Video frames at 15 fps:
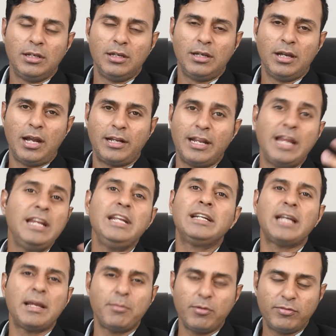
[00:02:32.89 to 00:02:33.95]
At any
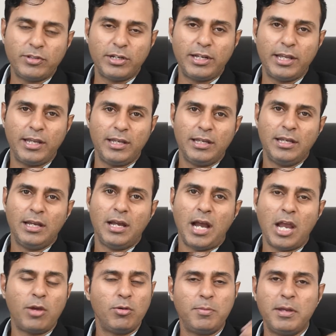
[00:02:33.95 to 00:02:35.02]
time of the day,
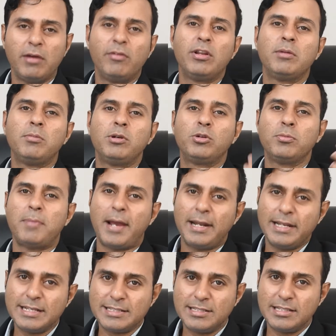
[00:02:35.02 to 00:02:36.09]
I will be available to
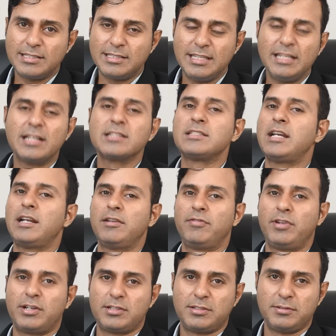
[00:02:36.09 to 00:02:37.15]
manage these serious side
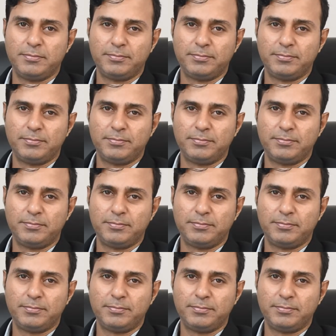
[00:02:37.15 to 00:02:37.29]
effects.